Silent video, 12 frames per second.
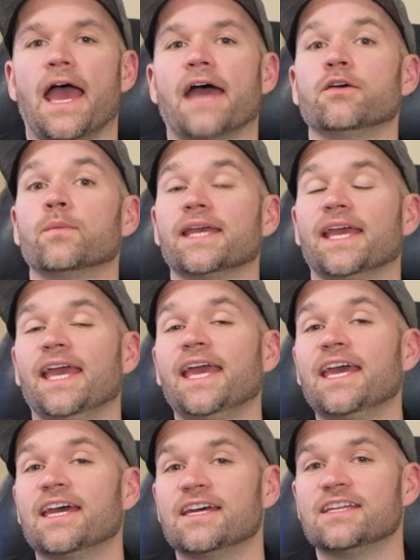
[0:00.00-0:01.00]
And then we
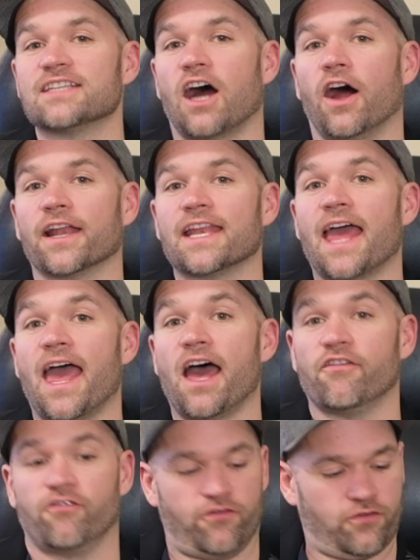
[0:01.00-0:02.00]
end on an
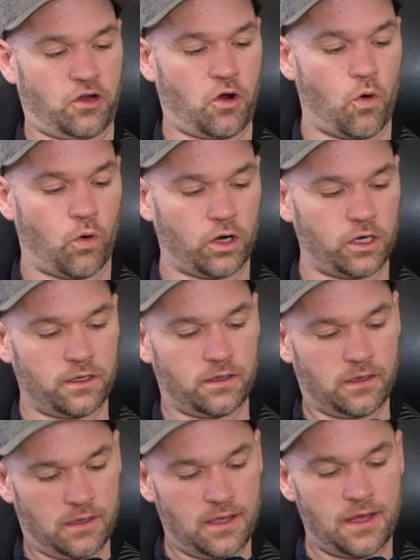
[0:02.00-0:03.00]
F chord,
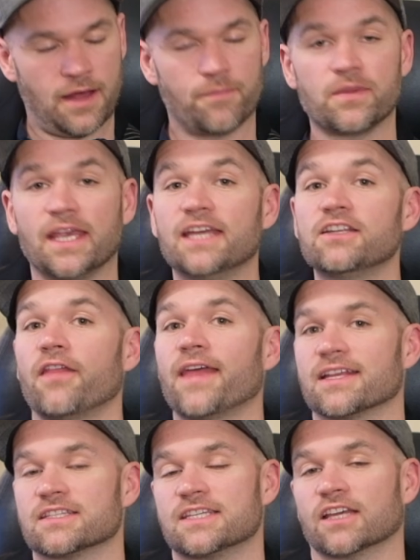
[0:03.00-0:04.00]
end on
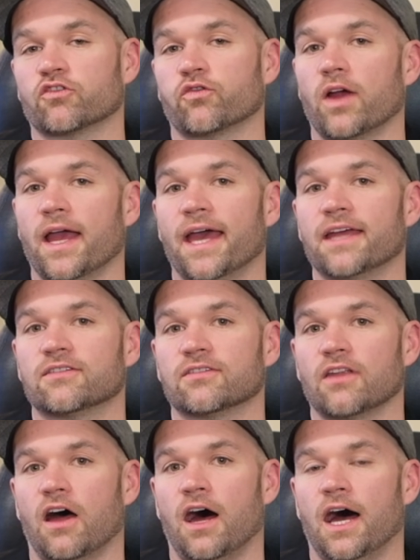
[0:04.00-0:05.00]
that 6th
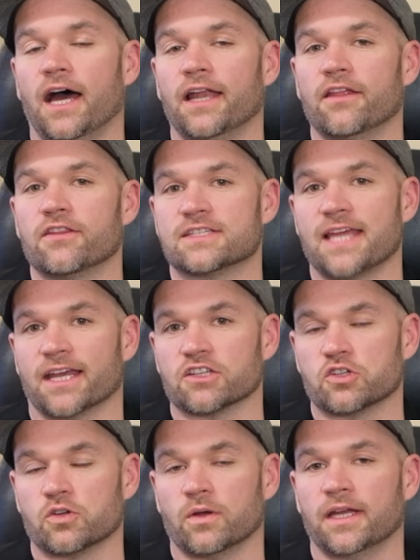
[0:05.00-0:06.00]
fret on the
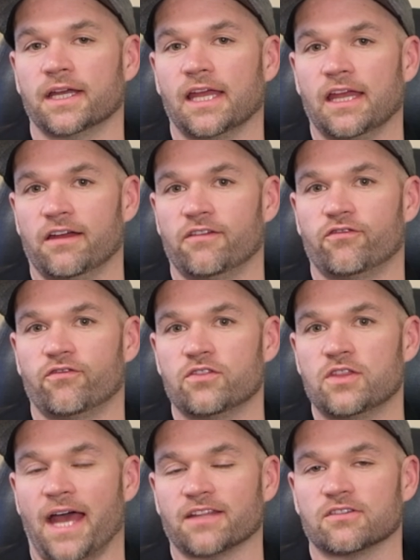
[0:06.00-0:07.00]
2nd string if
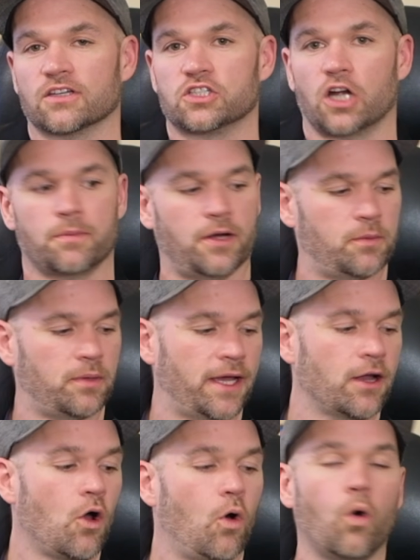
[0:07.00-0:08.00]
that's the guitar part you're
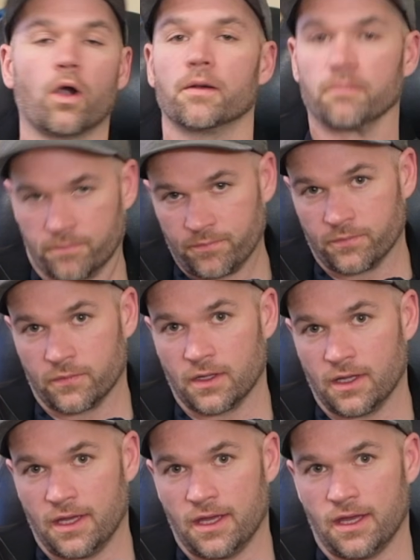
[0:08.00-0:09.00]
playing. Or you
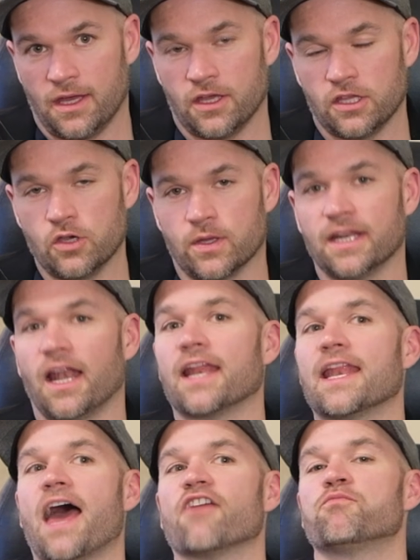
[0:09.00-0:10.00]
can end on
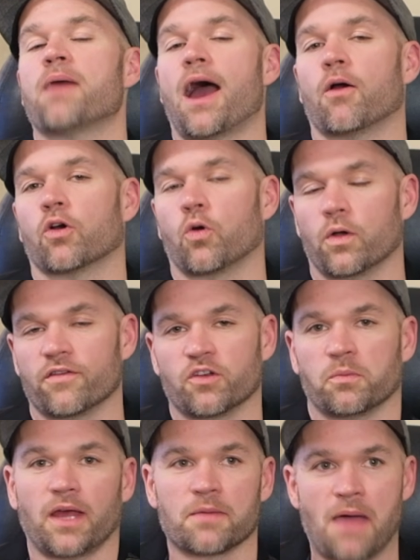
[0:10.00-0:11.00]
an F power chord if
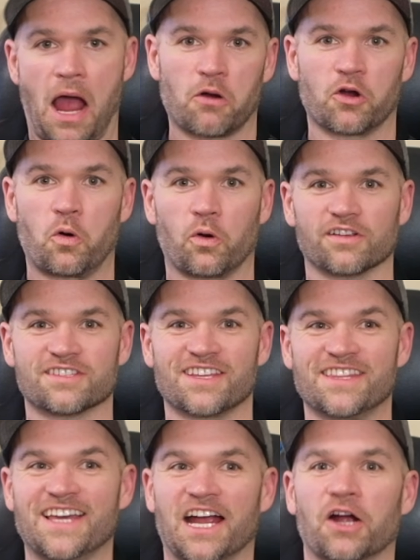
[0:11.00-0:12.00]
you're playing power chords
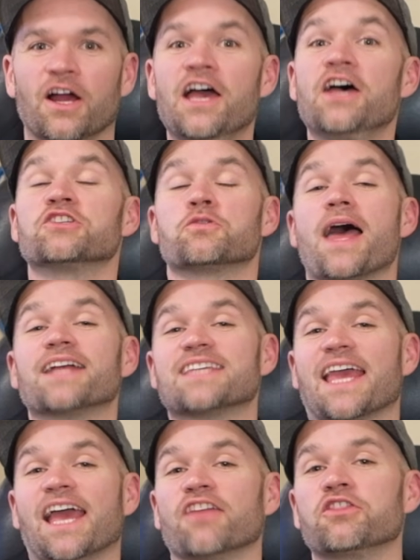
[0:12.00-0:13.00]
there. So that's
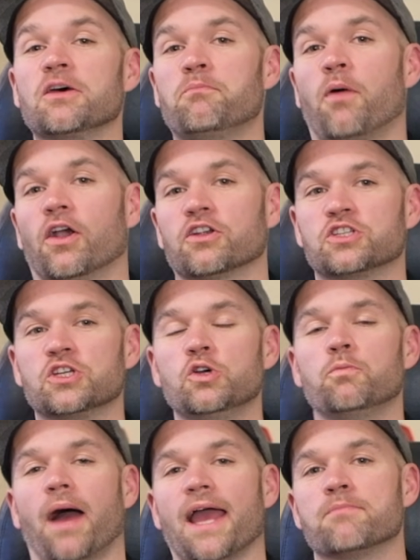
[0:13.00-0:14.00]
Anthem Part
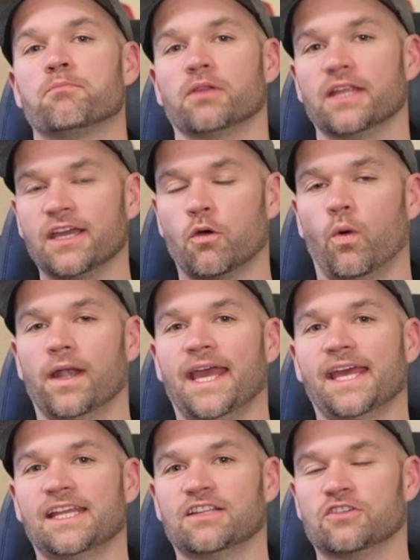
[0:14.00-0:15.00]
2 by
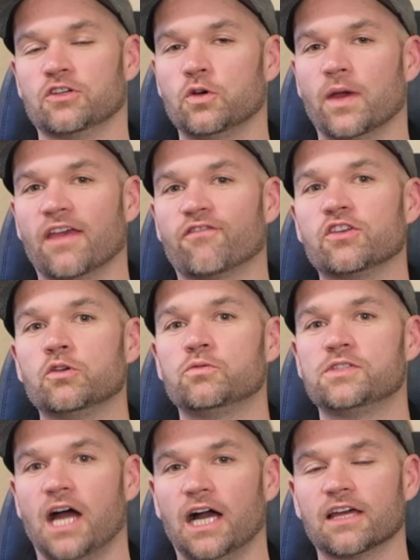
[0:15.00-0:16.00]
blink-182. If you
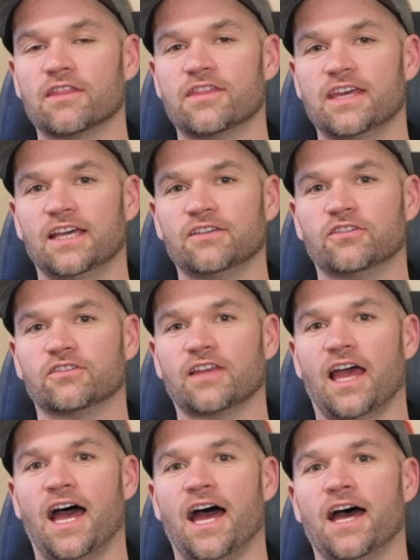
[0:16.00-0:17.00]
dug this,
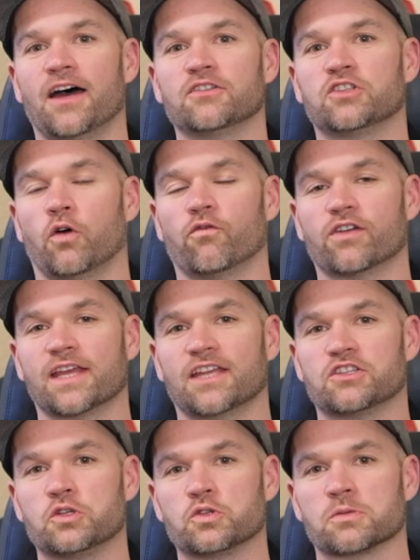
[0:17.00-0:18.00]
don't
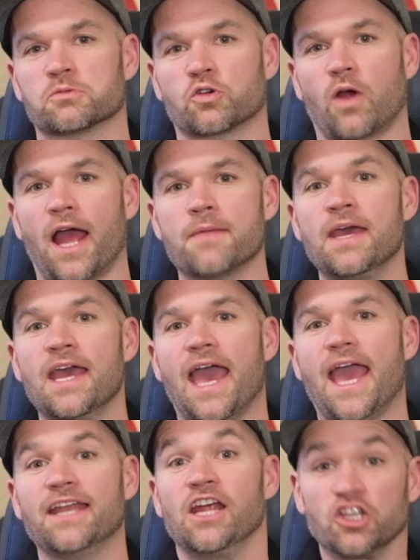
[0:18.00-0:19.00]
forget to subscribe
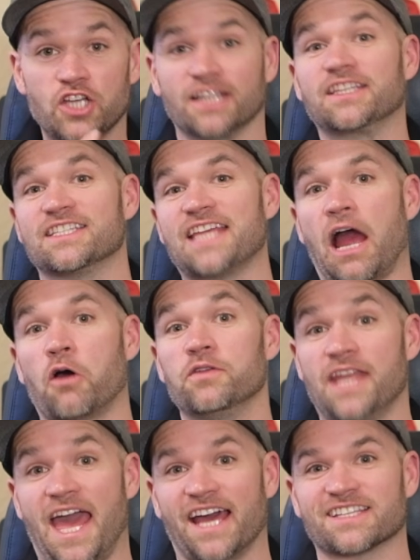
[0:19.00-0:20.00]
and check this
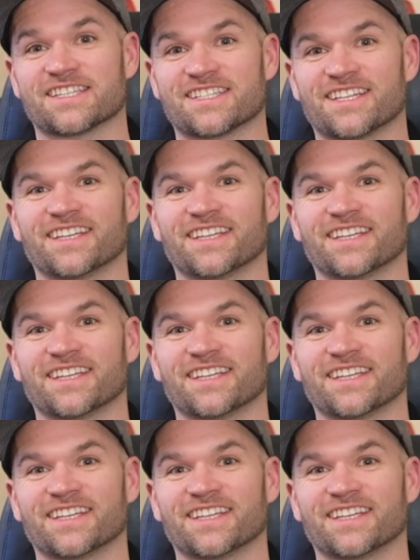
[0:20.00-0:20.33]
out next.